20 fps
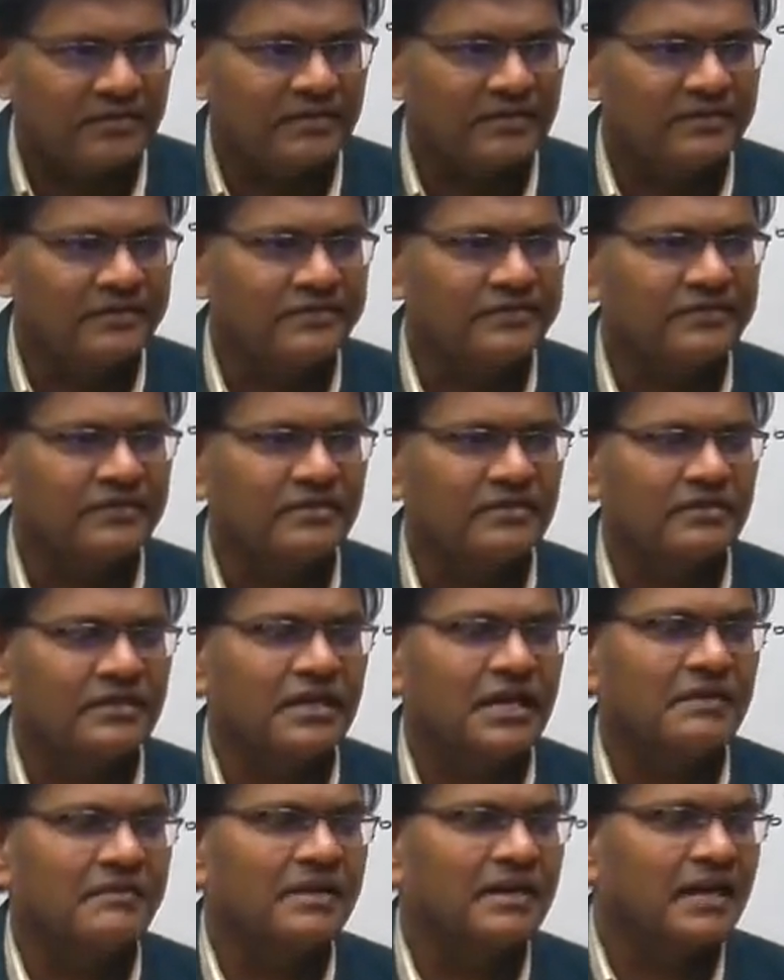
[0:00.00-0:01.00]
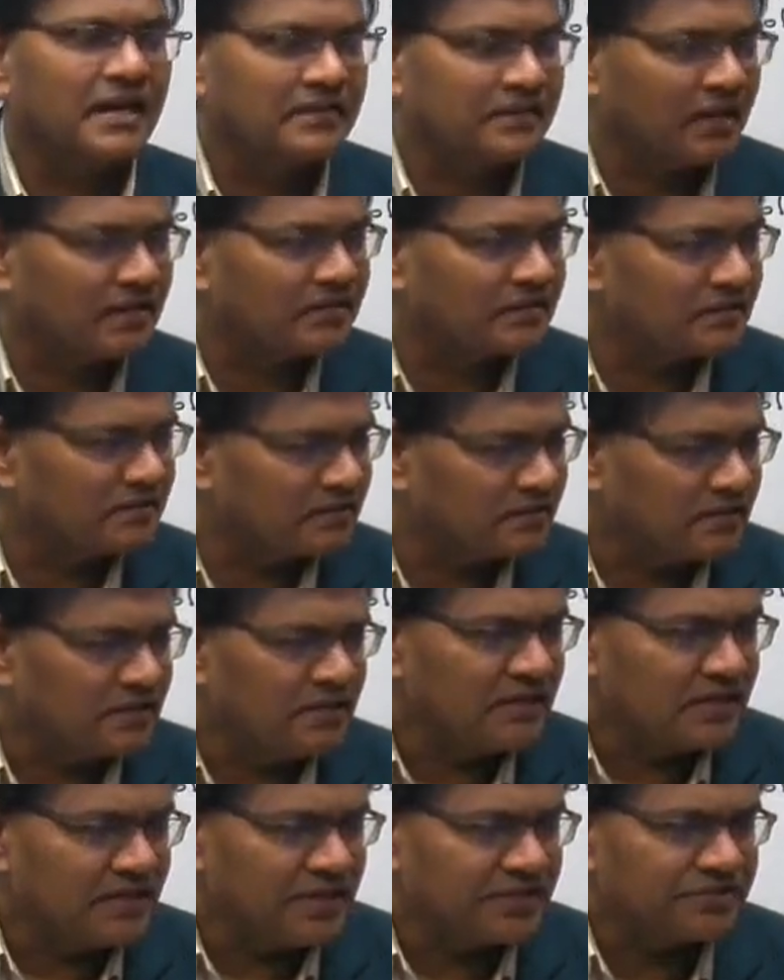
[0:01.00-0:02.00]
So government has also
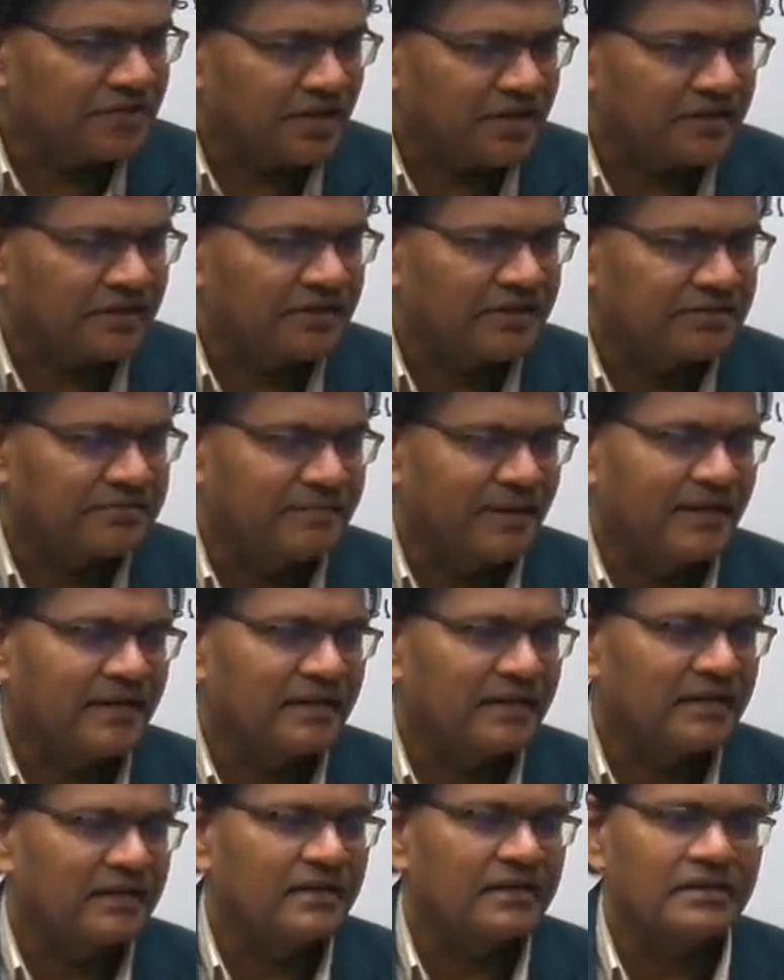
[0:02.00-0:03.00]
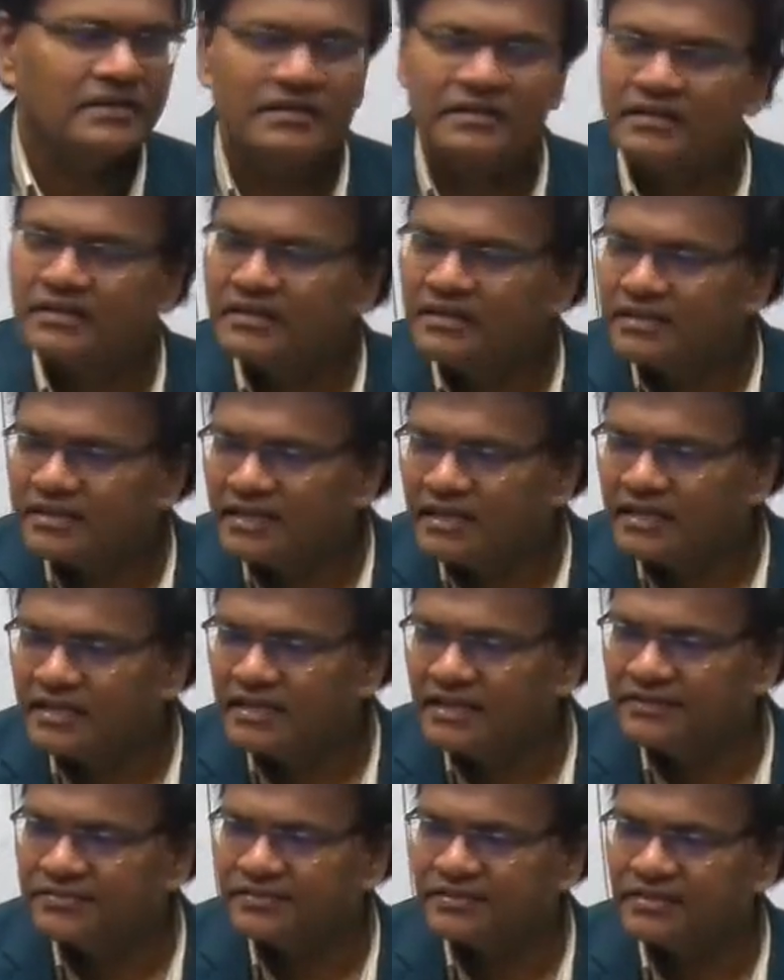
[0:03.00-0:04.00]
is trying to dismantle the
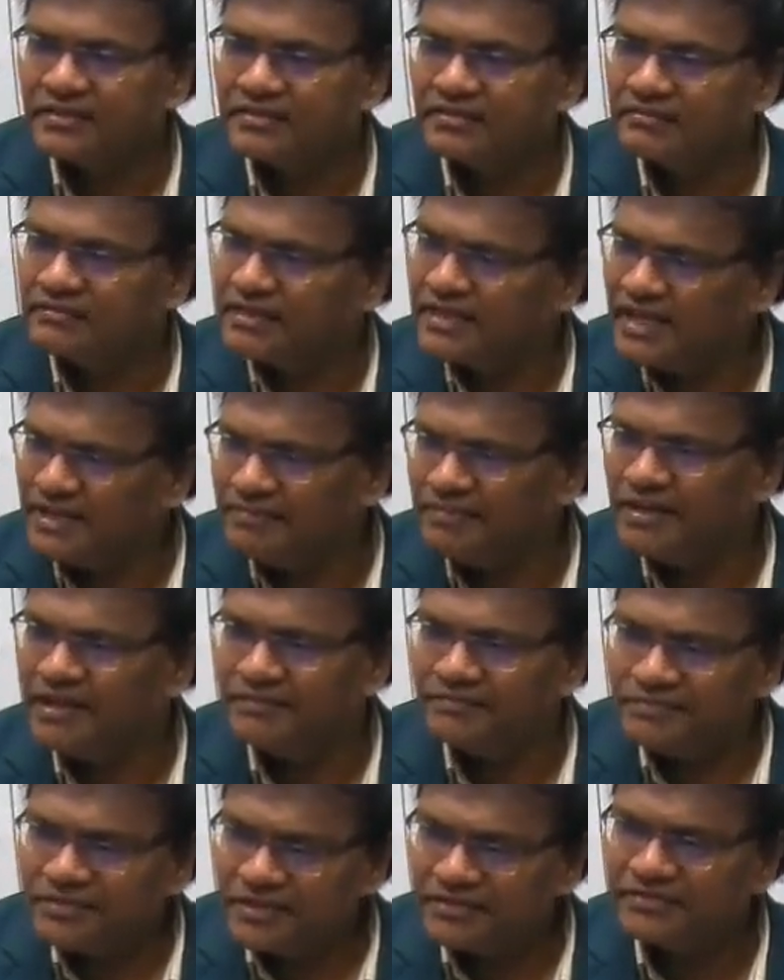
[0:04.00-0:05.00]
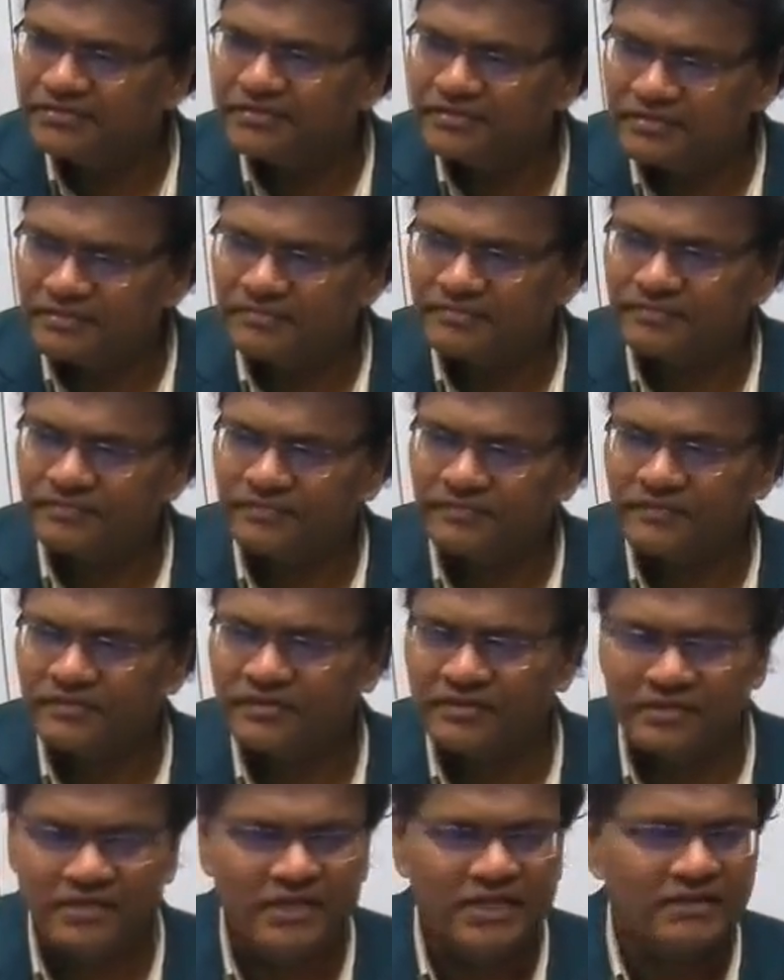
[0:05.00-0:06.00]
this APMCs.
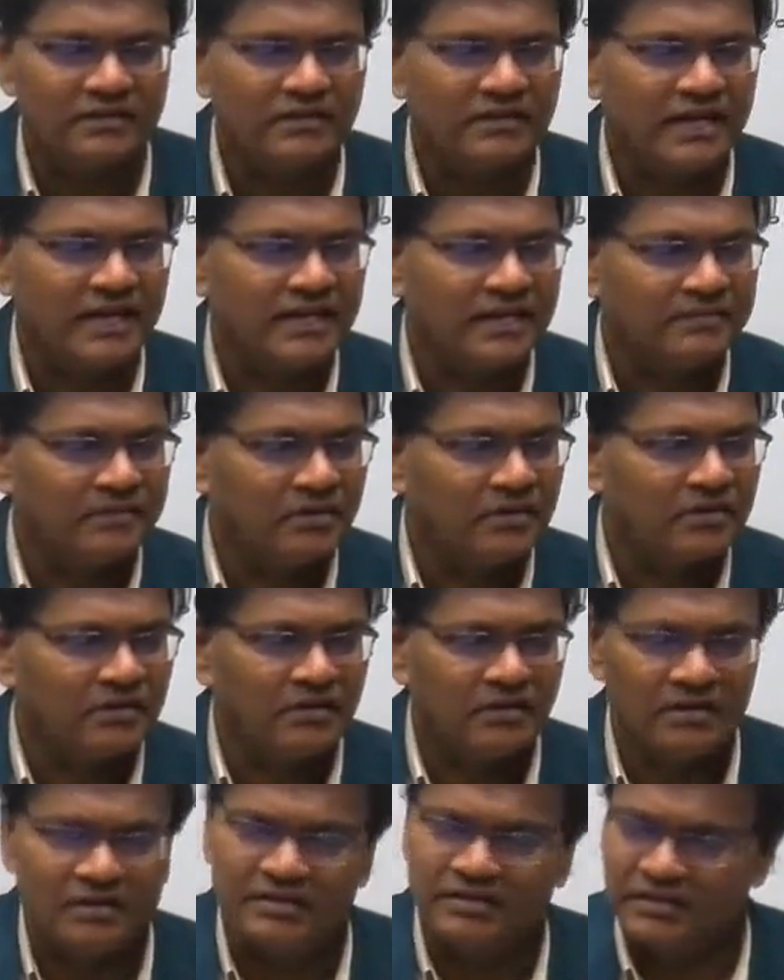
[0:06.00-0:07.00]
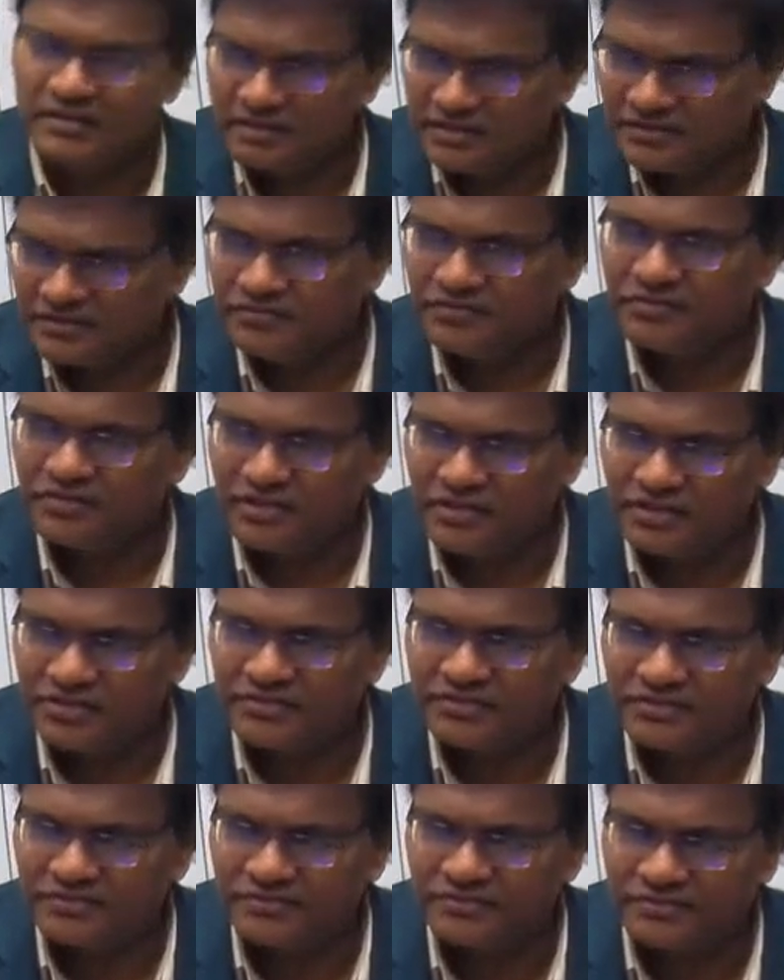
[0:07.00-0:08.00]
You have to write about all the
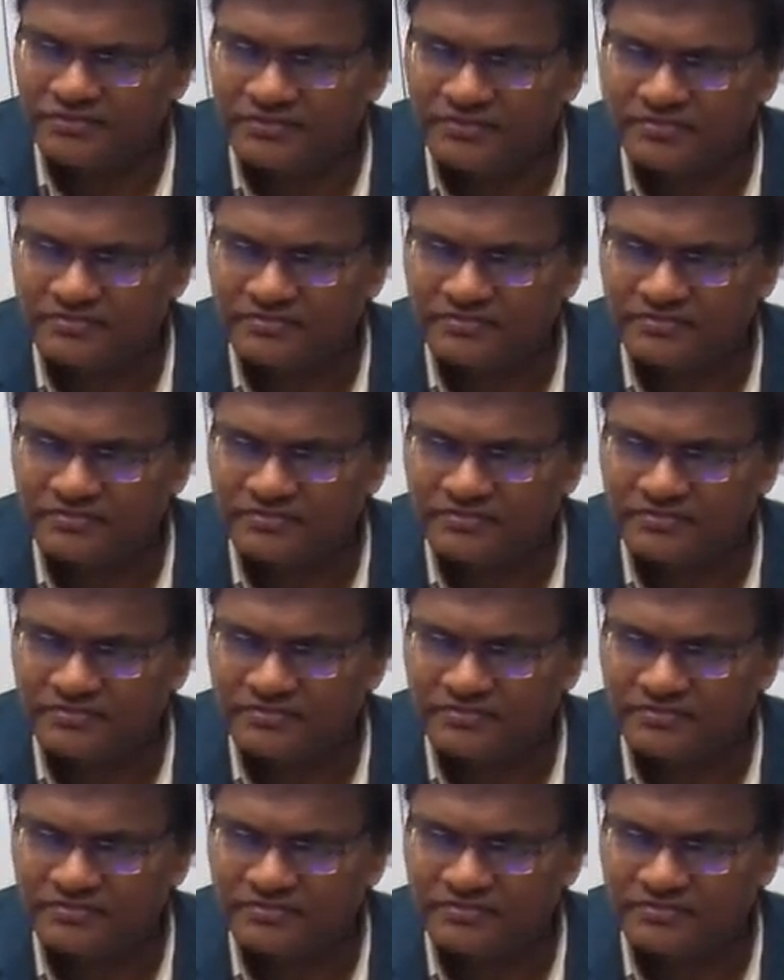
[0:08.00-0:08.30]
solutions.